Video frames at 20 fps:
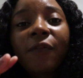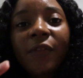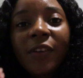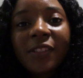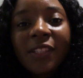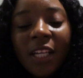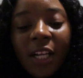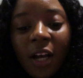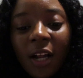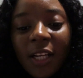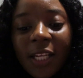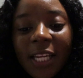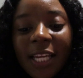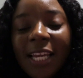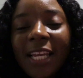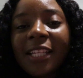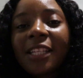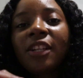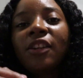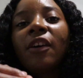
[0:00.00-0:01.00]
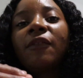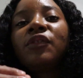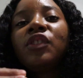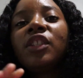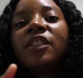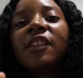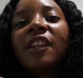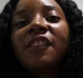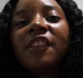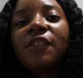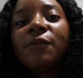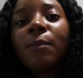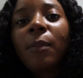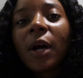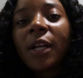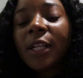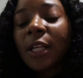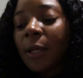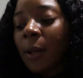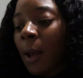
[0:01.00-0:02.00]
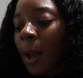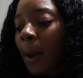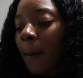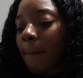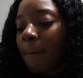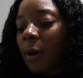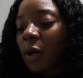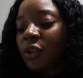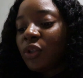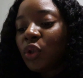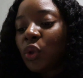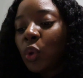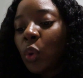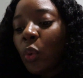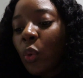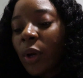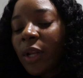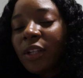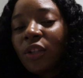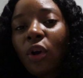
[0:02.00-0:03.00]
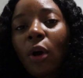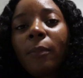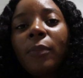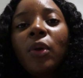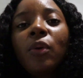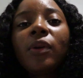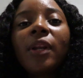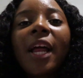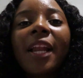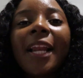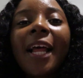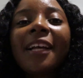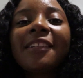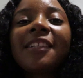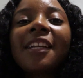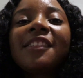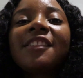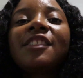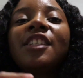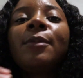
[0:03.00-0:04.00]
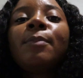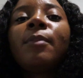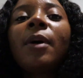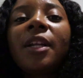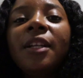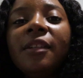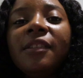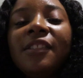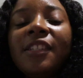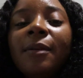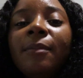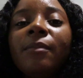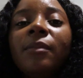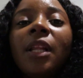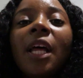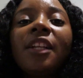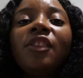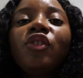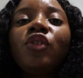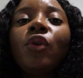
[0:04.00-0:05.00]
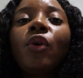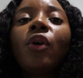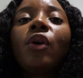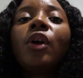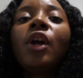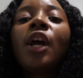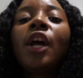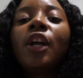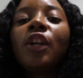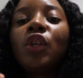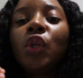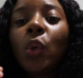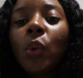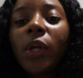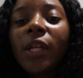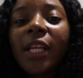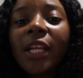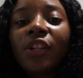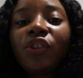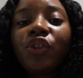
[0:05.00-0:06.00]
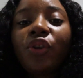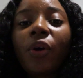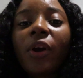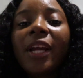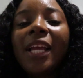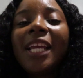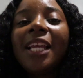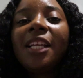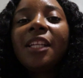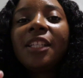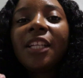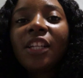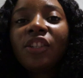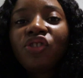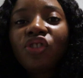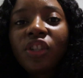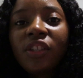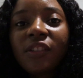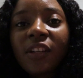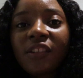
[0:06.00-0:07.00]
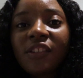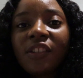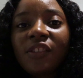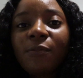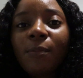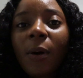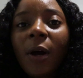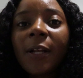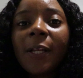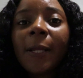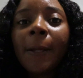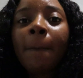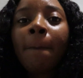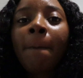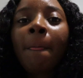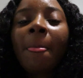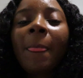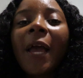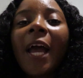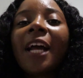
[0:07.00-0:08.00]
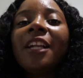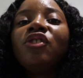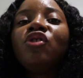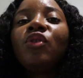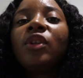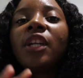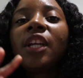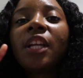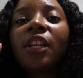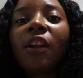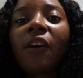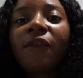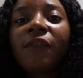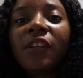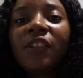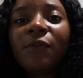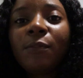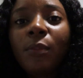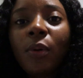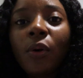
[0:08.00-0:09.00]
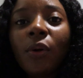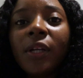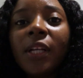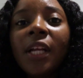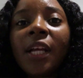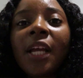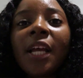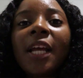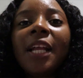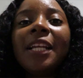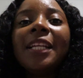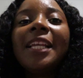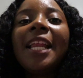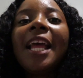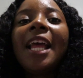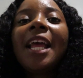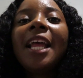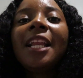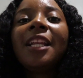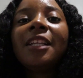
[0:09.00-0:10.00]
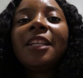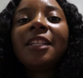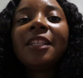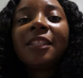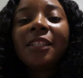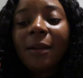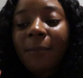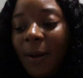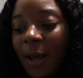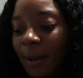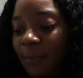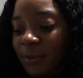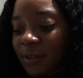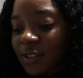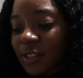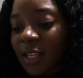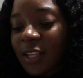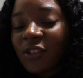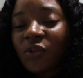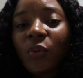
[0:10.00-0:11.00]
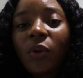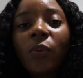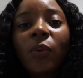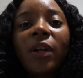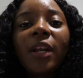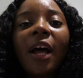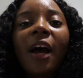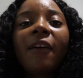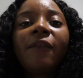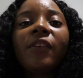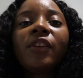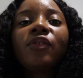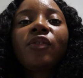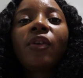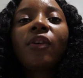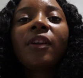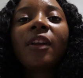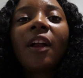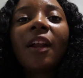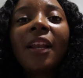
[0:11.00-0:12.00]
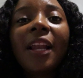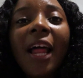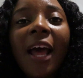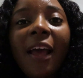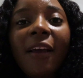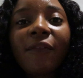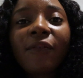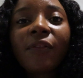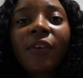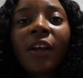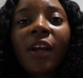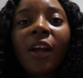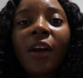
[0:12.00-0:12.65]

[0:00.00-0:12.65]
physically eating of Jesus's body, but doing communion as a symbolism that you're doing it, you're eating Jesus's body and drinking of His blood. Then the Bible says we will have eternal life.